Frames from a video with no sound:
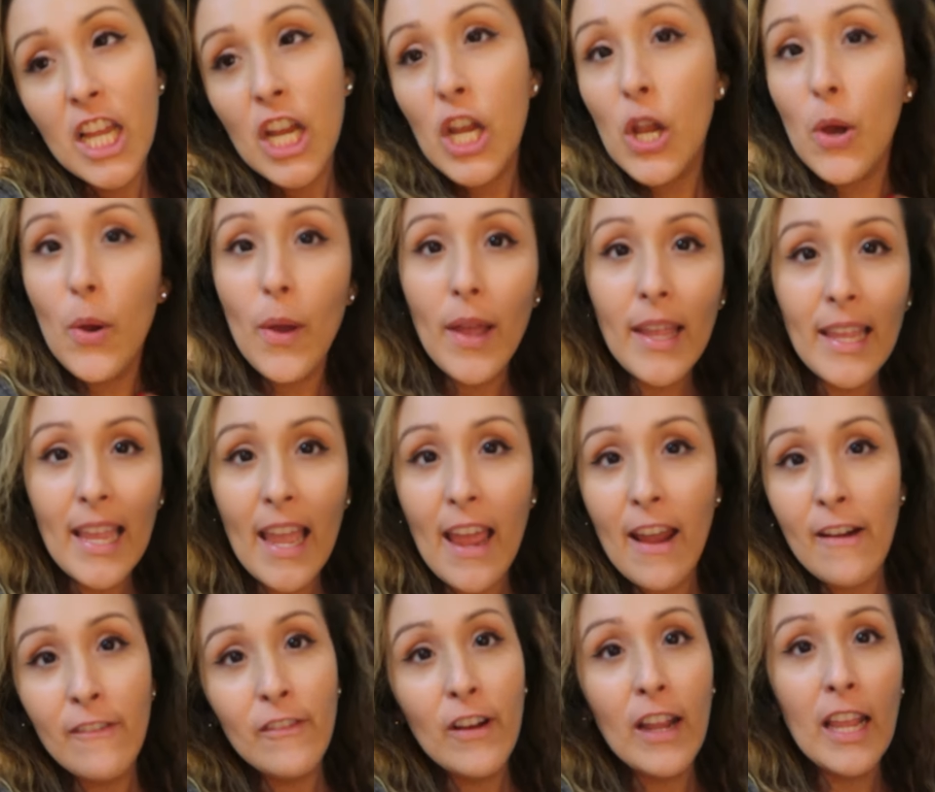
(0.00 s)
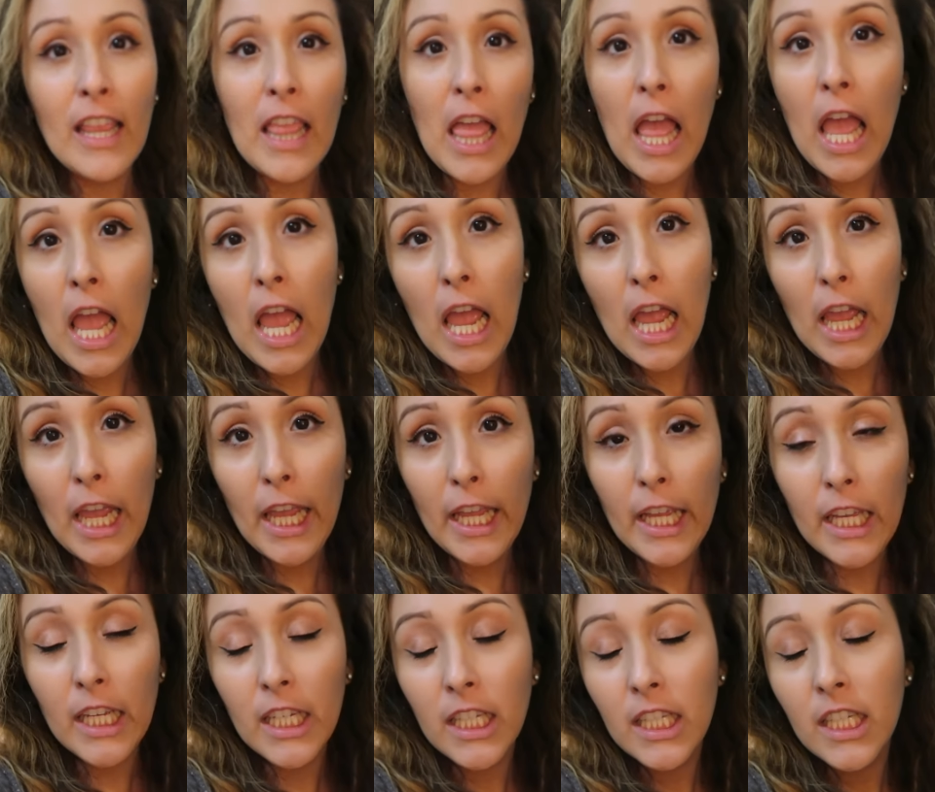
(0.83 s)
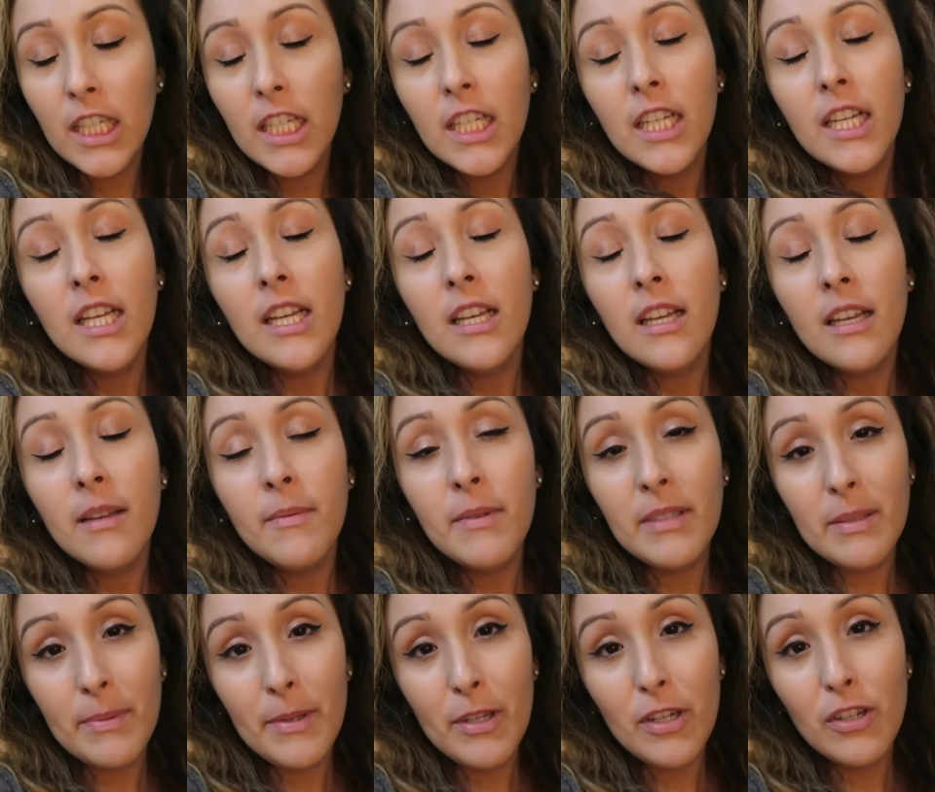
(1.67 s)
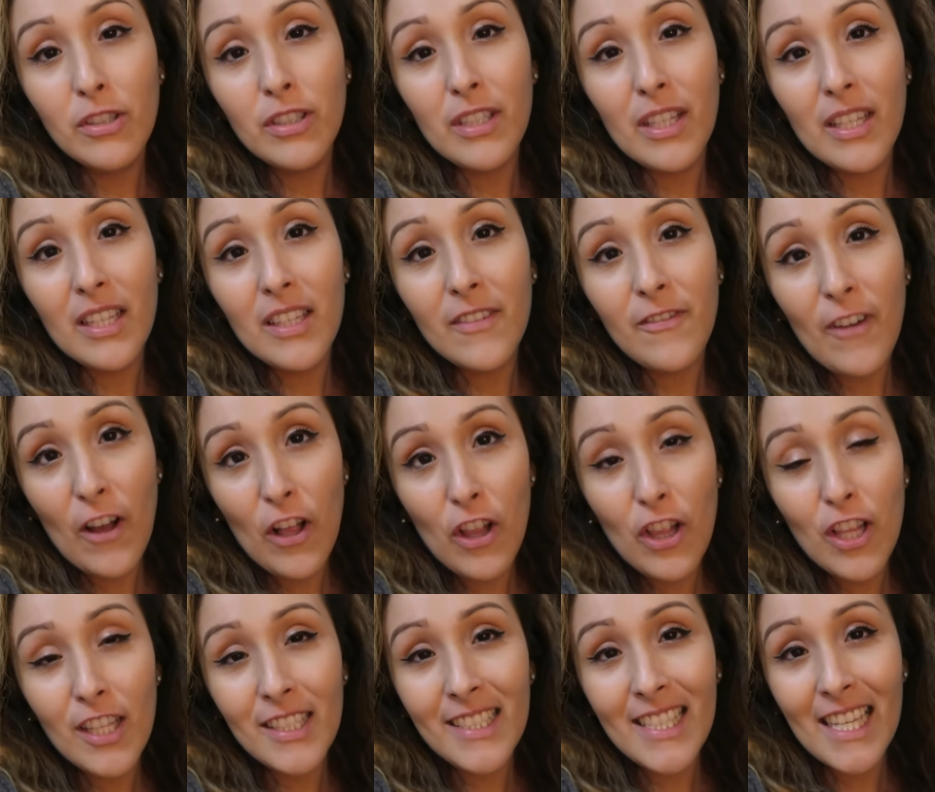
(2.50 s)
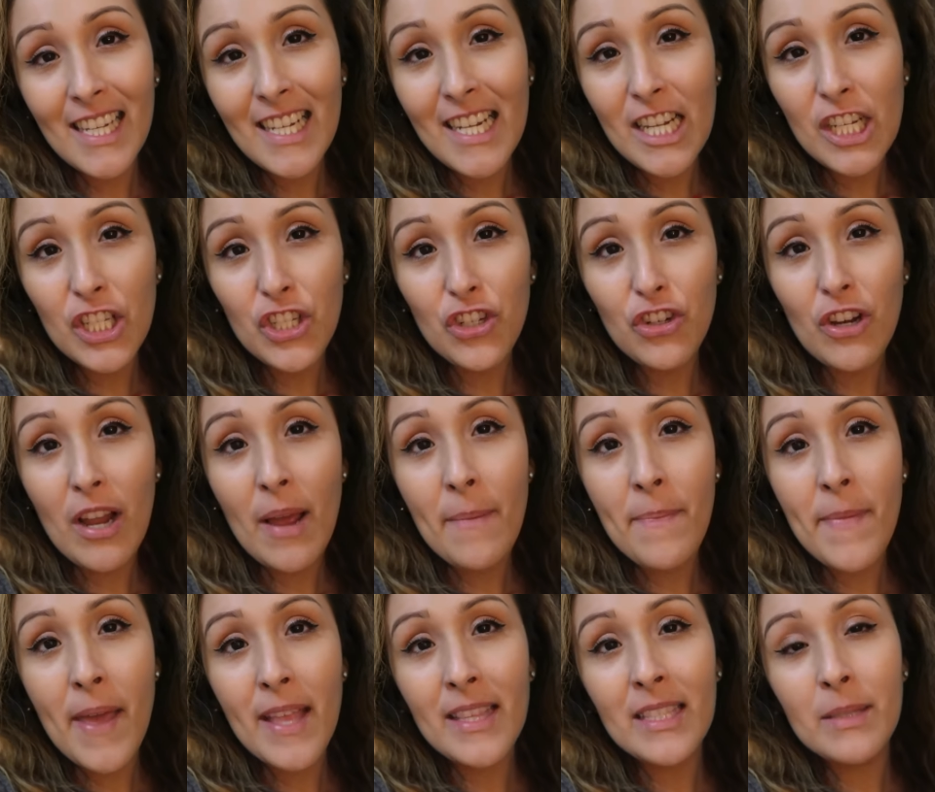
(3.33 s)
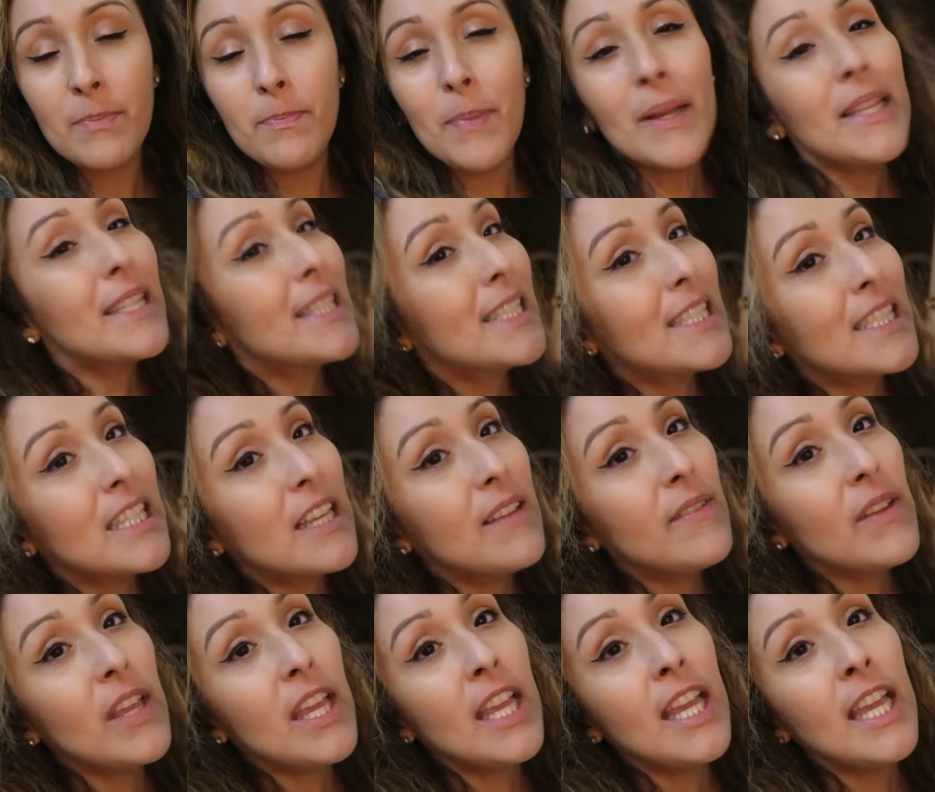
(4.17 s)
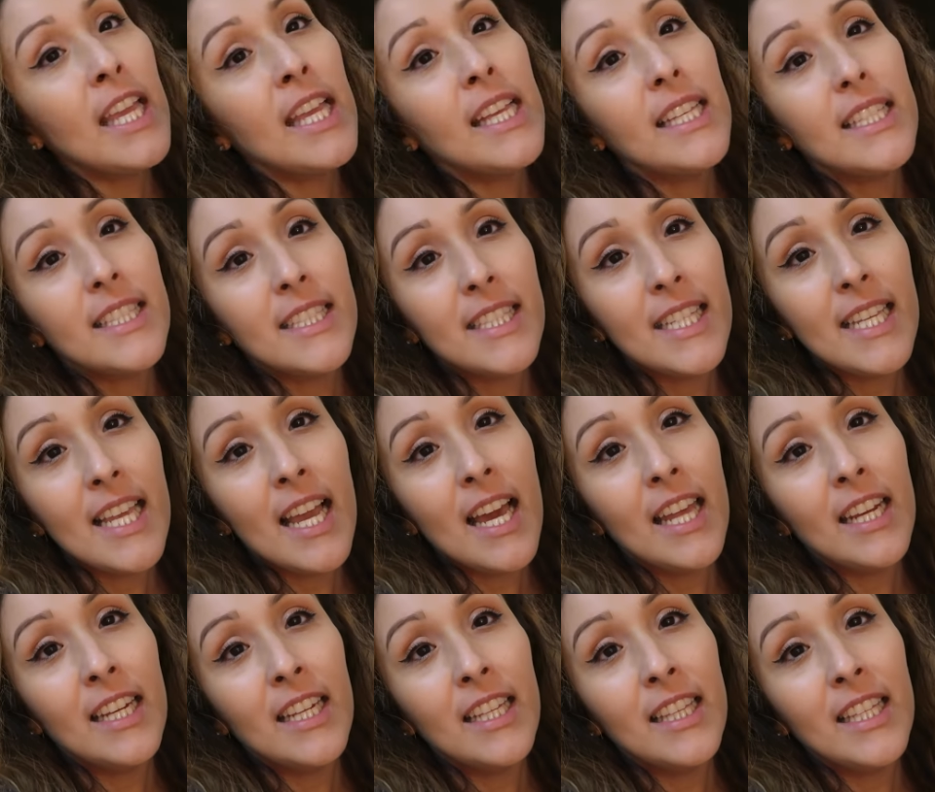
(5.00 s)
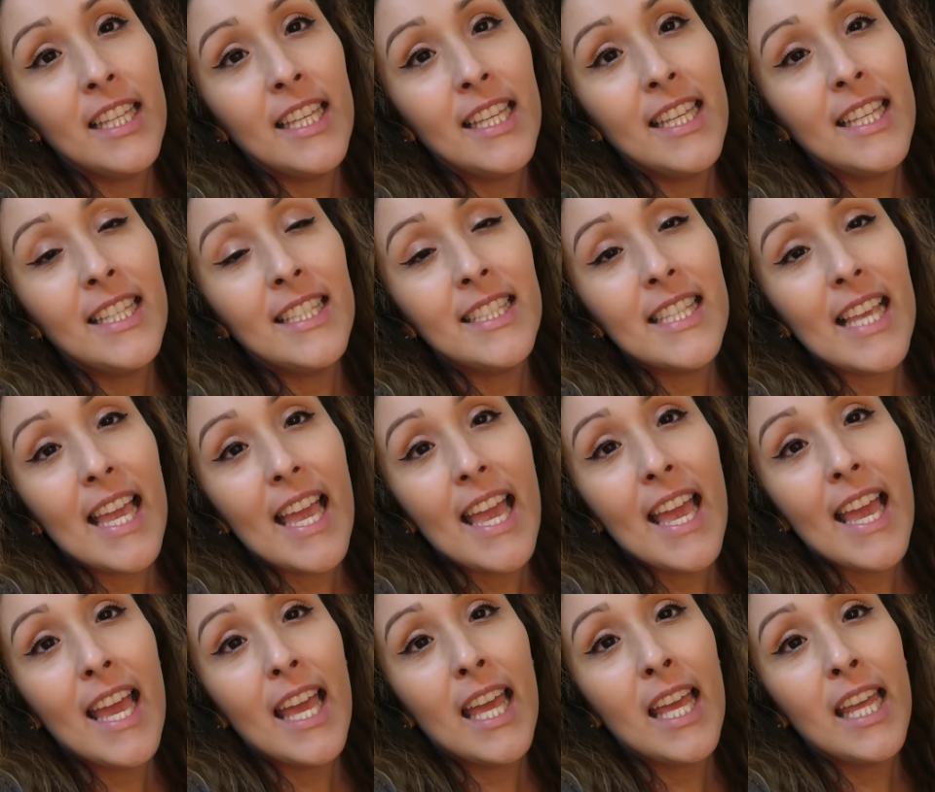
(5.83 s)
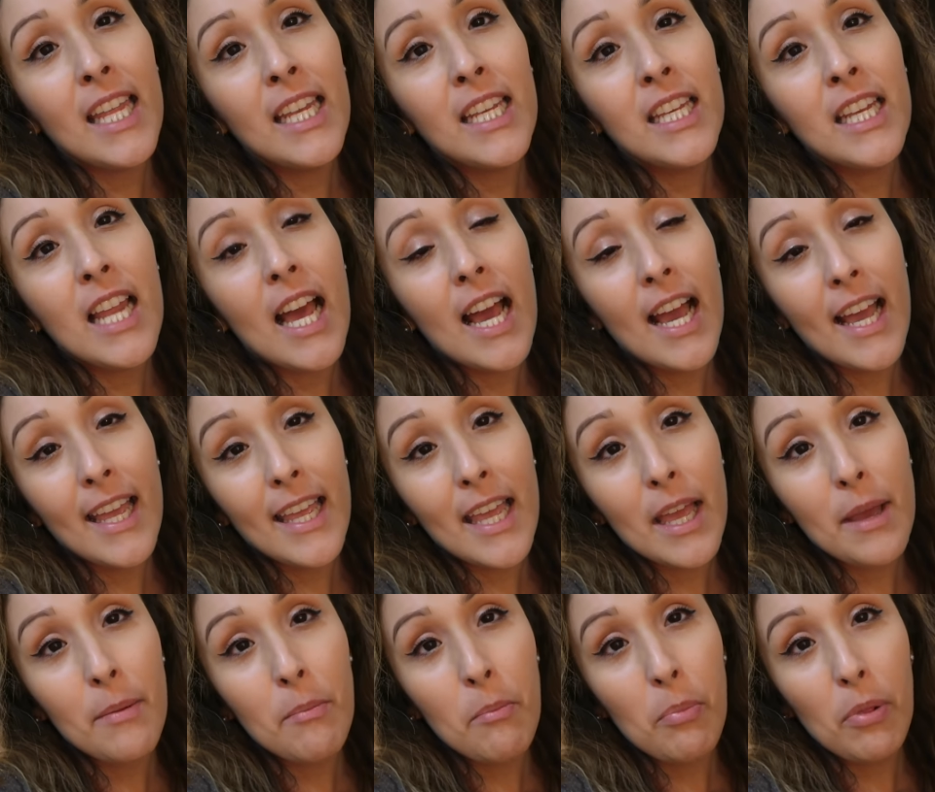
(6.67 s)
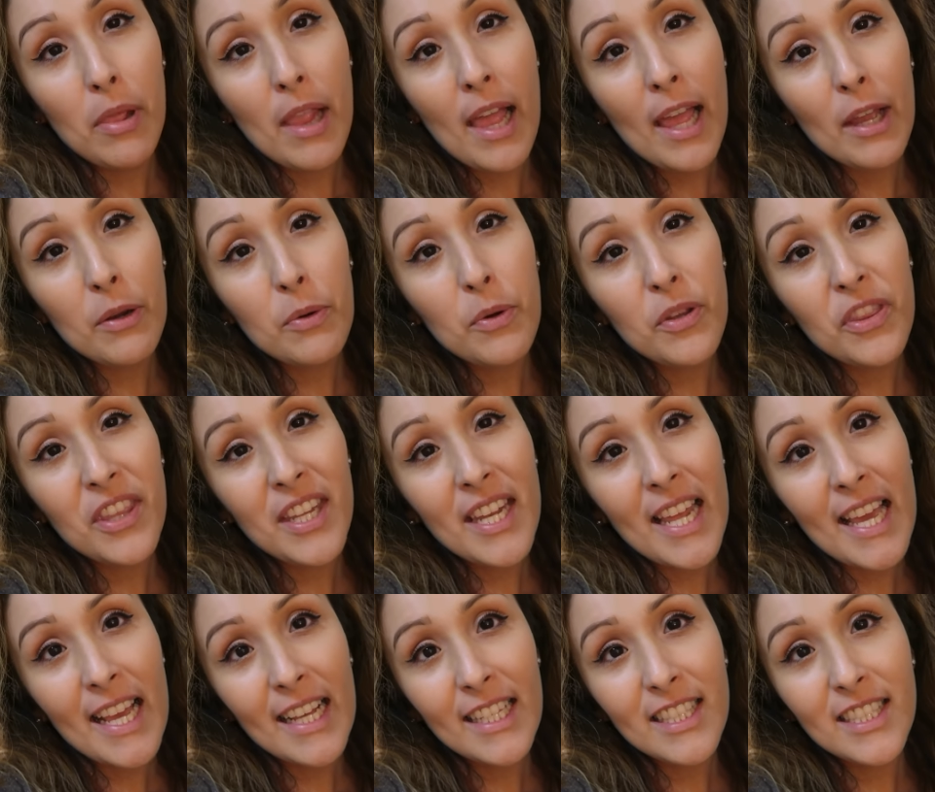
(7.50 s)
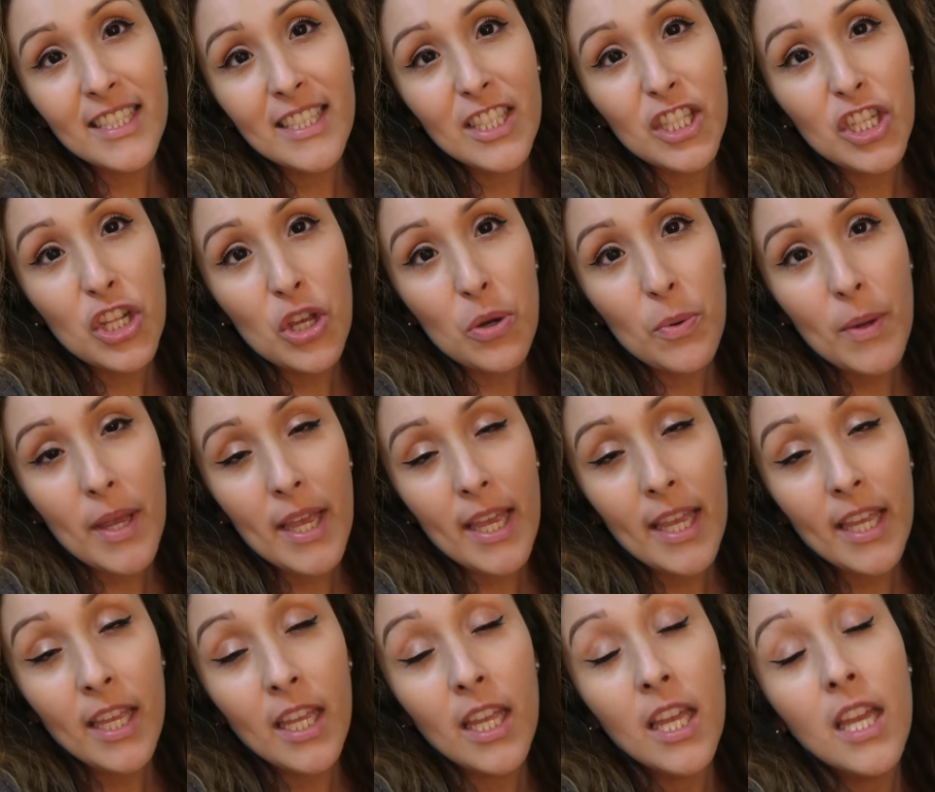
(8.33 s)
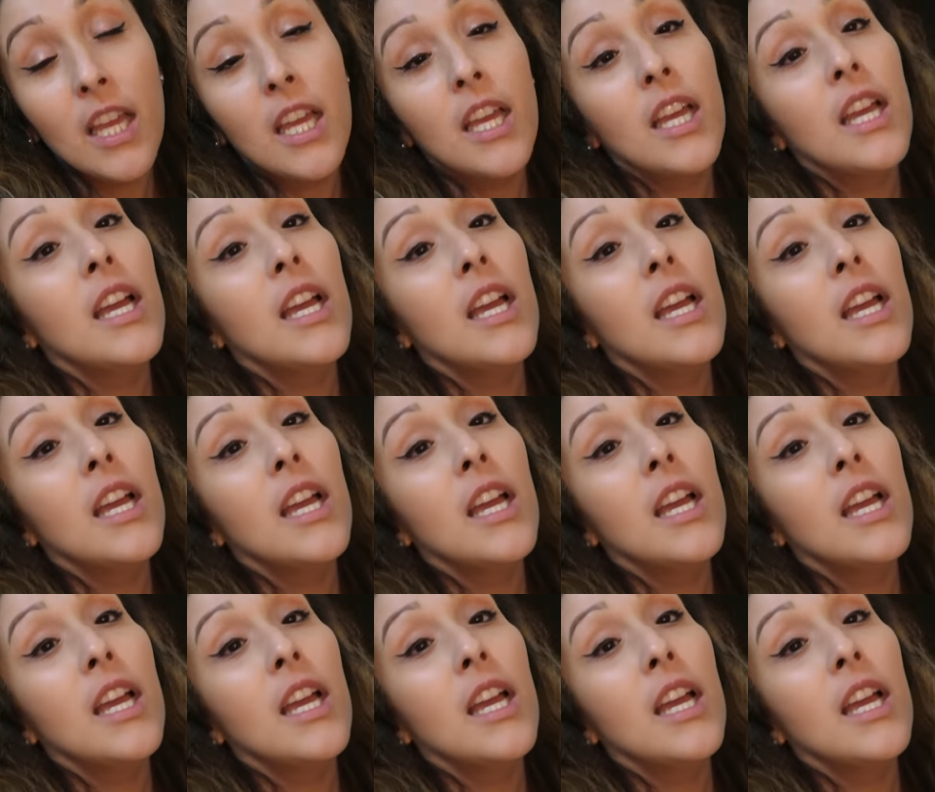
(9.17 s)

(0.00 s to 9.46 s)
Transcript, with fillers: Knowing everything. Miss Amigos, follow us on Instagram, that's BetsyV, Ziana Eliz, and I am black with an X, no A.